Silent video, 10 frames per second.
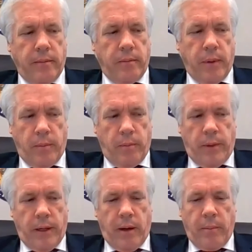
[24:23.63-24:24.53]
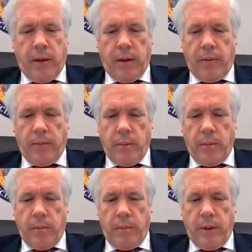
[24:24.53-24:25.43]
But I'm hearing
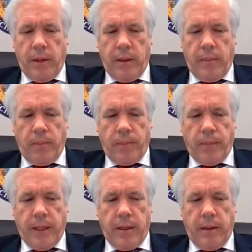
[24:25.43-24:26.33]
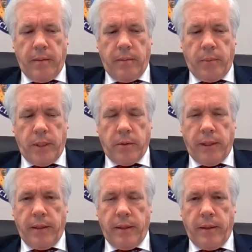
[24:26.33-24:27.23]
from
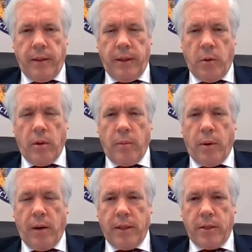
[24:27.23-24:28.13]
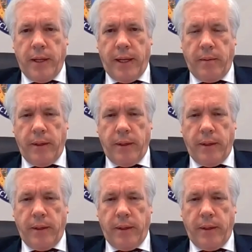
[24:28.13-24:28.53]
particularly in the northern part of the state,